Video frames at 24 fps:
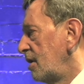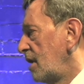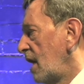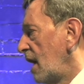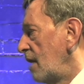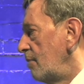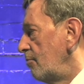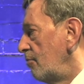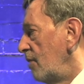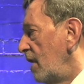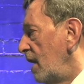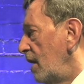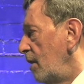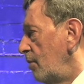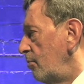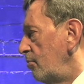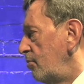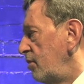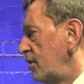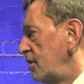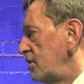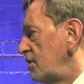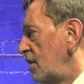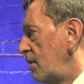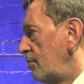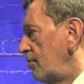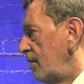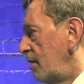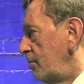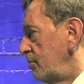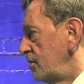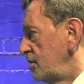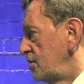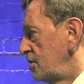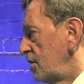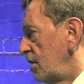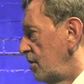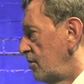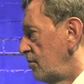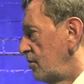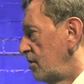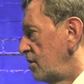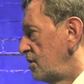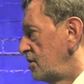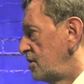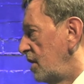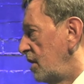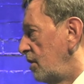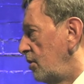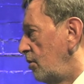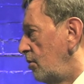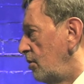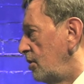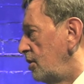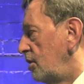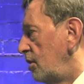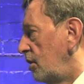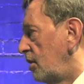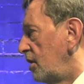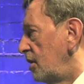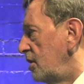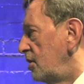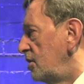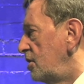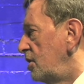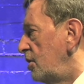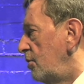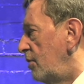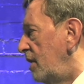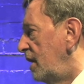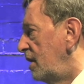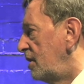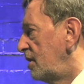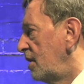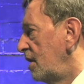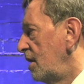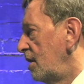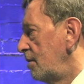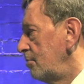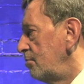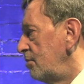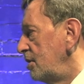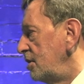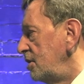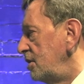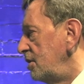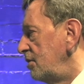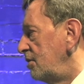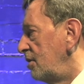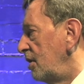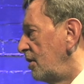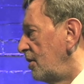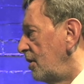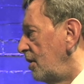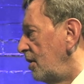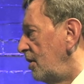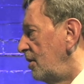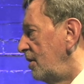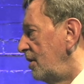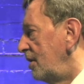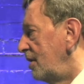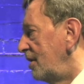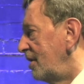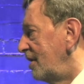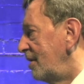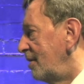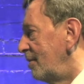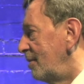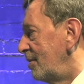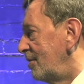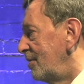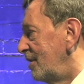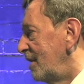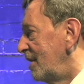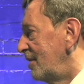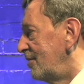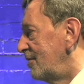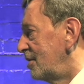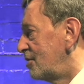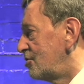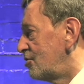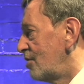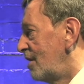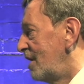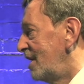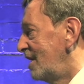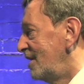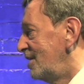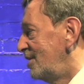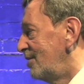Came round, put his arm around my shoulder and said, look, you can do it, but you've got to learn the trade.